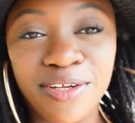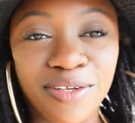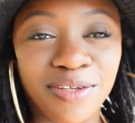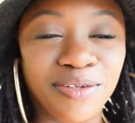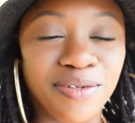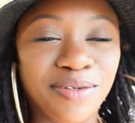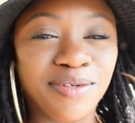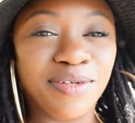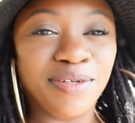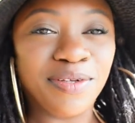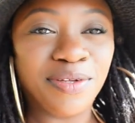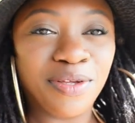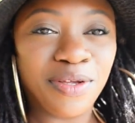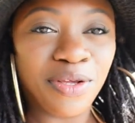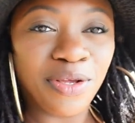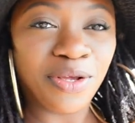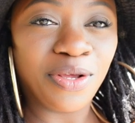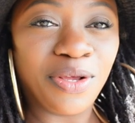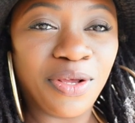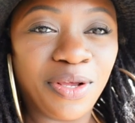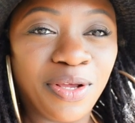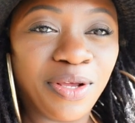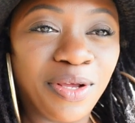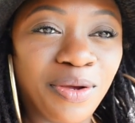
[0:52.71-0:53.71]
you,
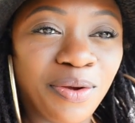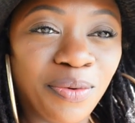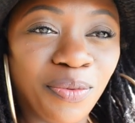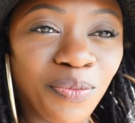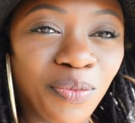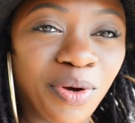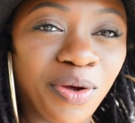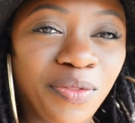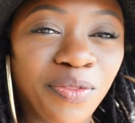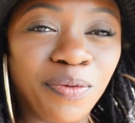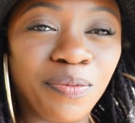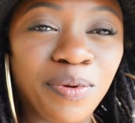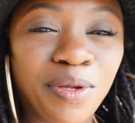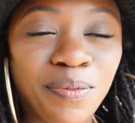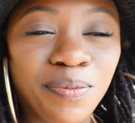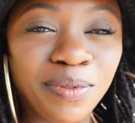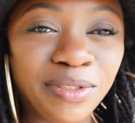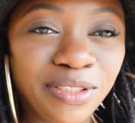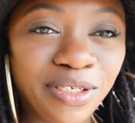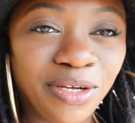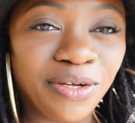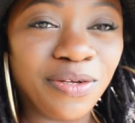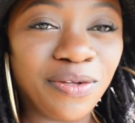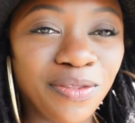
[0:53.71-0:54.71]
whether people
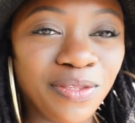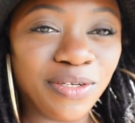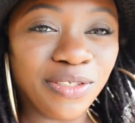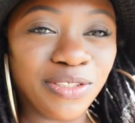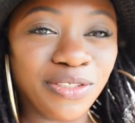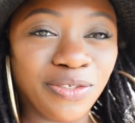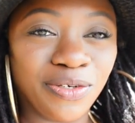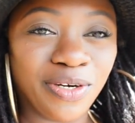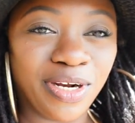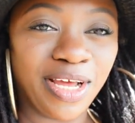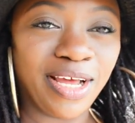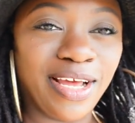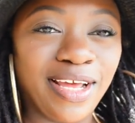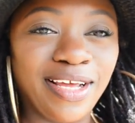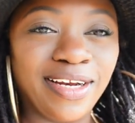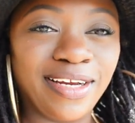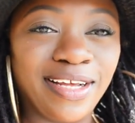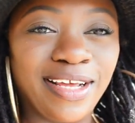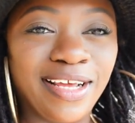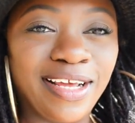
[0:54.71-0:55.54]
tell you this or not,